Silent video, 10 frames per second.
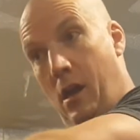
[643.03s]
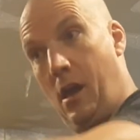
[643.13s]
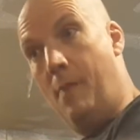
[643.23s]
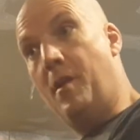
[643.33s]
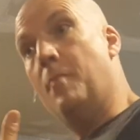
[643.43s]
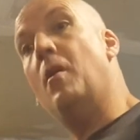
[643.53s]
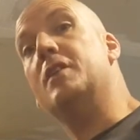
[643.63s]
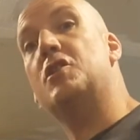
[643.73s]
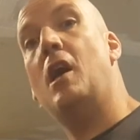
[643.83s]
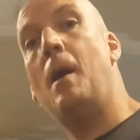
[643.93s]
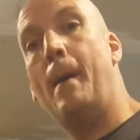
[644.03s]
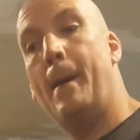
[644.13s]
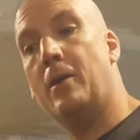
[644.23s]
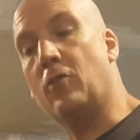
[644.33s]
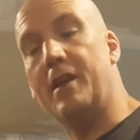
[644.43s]
I'm in a much
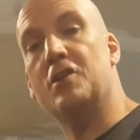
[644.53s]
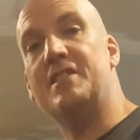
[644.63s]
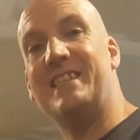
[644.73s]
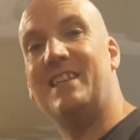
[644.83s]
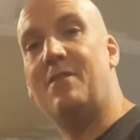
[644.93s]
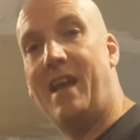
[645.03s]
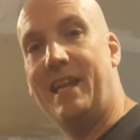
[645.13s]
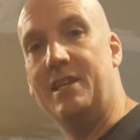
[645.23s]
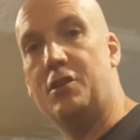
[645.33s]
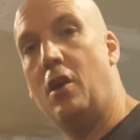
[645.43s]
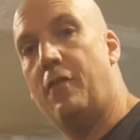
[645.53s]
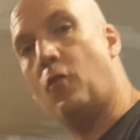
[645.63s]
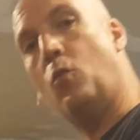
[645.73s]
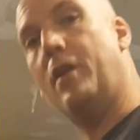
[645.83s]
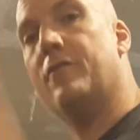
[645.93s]
greater disadvantage
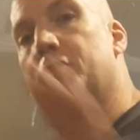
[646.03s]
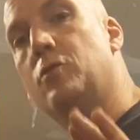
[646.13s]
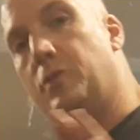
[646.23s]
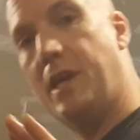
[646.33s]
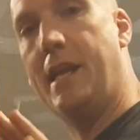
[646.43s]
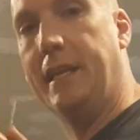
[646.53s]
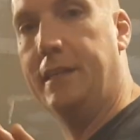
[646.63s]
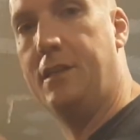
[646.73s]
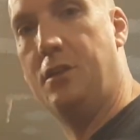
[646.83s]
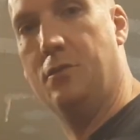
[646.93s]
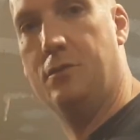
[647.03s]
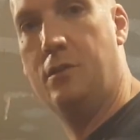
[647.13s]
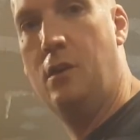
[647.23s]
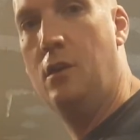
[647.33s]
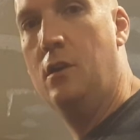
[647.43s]
for whatever tools I need to use.
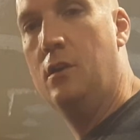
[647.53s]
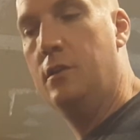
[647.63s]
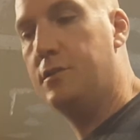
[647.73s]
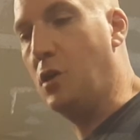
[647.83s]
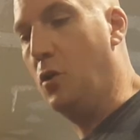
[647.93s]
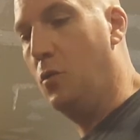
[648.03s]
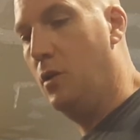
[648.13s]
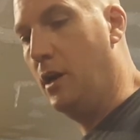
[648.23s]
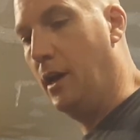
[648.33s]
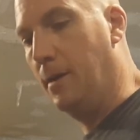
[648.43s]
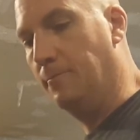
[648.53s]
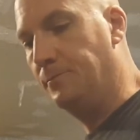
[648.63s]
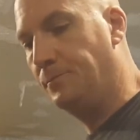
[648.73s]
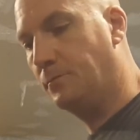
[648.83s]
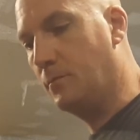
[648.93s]
So
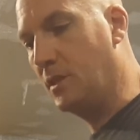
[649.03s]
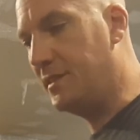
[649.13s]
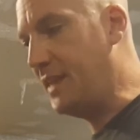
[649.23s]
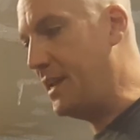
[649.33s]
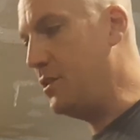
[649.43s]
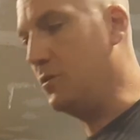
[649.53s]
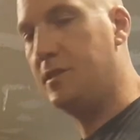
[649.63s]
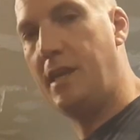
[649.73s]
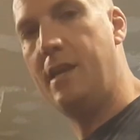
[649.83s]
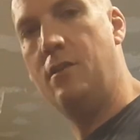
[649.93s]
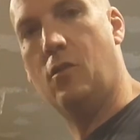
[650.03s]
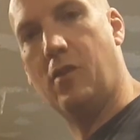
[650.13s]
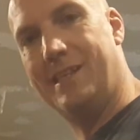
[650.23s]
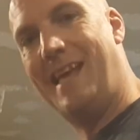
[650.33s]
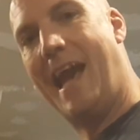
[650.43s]
send no send,
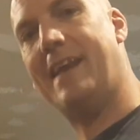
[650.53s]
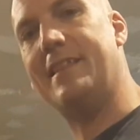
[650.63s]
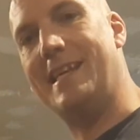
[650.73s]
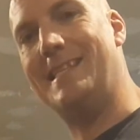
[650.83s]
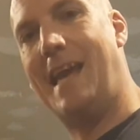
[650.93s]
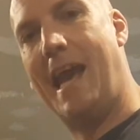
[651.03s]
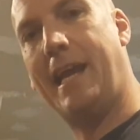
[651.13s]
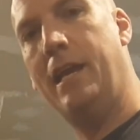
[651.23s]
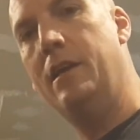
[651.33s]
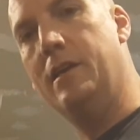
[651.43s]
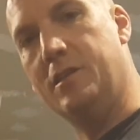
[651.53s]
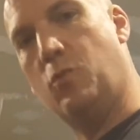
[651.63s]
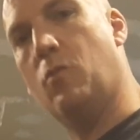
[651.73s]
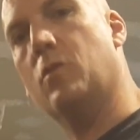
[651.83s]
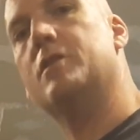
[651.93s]
or attack the attack, is
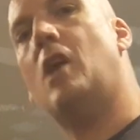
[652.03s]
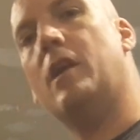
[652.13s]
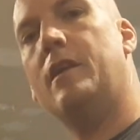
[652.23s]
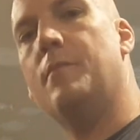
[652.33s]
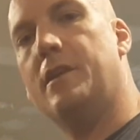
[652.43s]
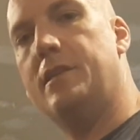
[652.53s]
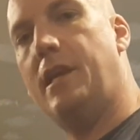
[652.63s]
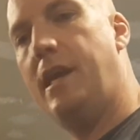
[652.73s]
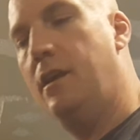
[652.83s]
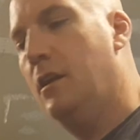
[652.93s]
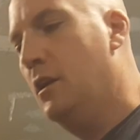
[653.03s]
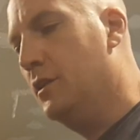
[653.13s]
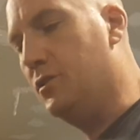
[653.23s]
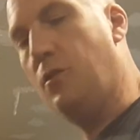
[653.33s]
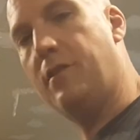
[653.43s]
what we're talking about today.
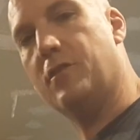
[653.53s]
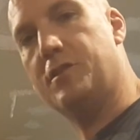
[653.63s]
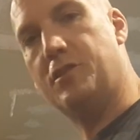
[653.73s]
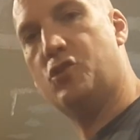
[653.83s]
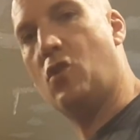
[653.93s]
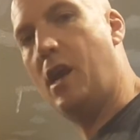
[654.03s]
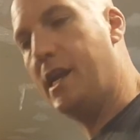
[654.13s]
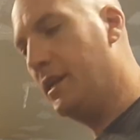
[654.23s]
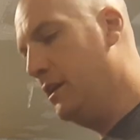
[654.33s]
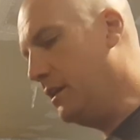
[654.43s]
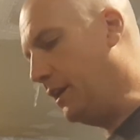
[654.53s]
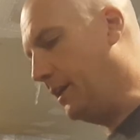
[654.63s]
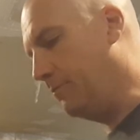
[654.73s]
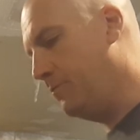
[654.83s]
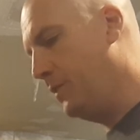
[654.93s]
Doing versus trying.
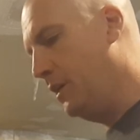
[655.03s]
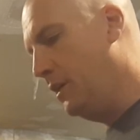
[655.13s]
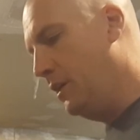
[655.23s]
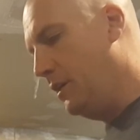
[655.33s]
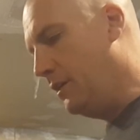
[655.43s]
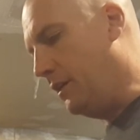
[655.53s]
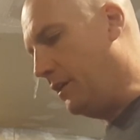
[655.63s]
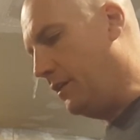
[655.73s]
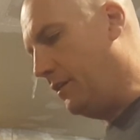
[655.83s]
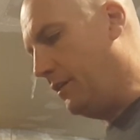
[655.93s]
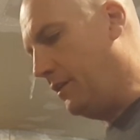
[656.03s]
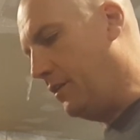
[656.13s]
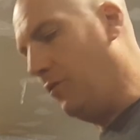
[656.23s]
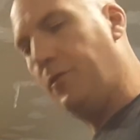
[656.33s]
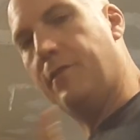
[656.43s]

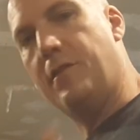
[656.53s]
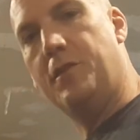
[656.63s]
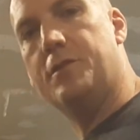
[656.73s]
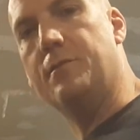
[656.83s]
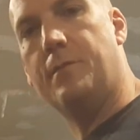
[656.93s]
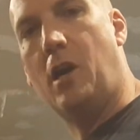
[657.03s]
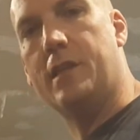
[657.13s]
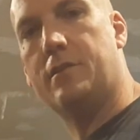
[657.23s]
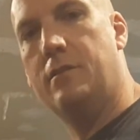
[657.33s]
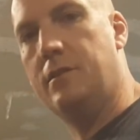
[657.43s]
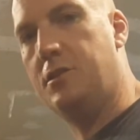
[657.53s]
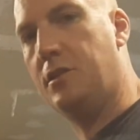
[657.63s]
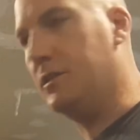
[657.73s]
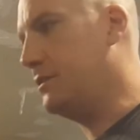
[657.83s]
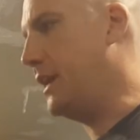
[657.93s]
And hopefully I've given you some thoughts that you
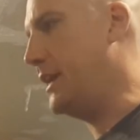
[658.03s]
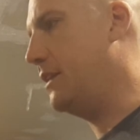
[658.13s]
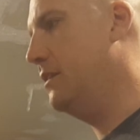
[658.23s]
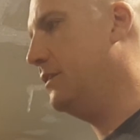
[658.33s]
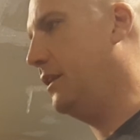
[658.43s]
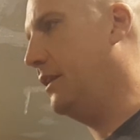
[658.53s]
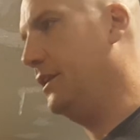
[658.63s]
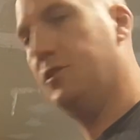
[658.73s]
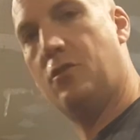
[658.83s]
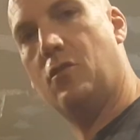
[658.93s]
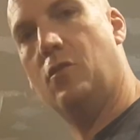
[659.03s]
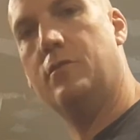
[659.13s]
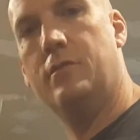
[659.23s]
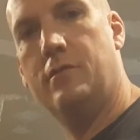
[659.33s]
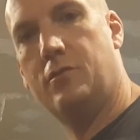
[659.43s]
can take into your
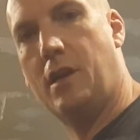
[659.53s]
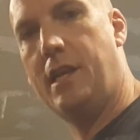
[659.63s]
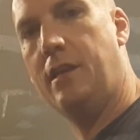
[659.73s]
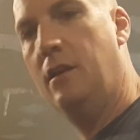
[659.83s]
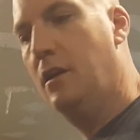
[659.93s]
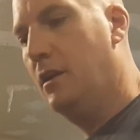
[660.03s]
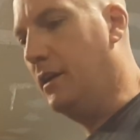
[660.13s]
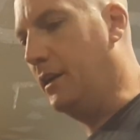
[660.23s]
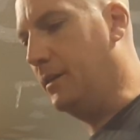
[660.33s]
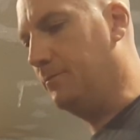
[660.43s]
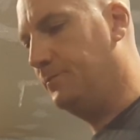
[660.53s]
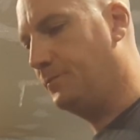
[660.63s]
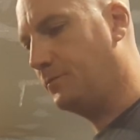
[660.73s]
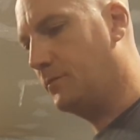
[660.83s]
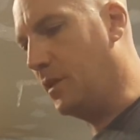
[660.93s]
own training
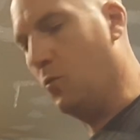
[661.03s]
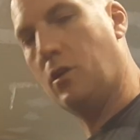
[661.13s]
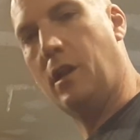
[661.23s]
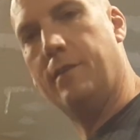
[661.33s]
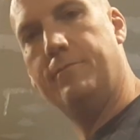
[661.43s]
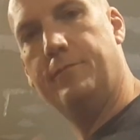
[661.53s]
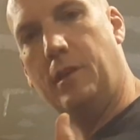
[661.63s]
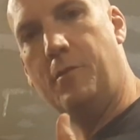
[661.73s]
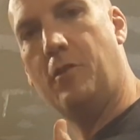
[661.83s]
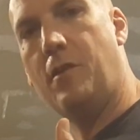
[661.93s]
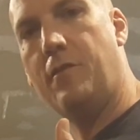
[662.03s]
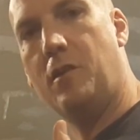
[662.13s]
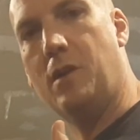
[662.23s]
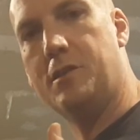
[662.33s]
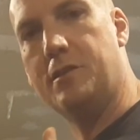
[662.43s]
and work on it. Let me know if you have any
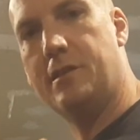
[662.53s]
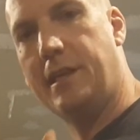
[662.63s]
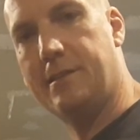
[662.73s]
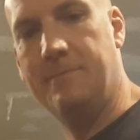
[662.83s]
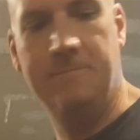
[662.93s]
questions. Thanks.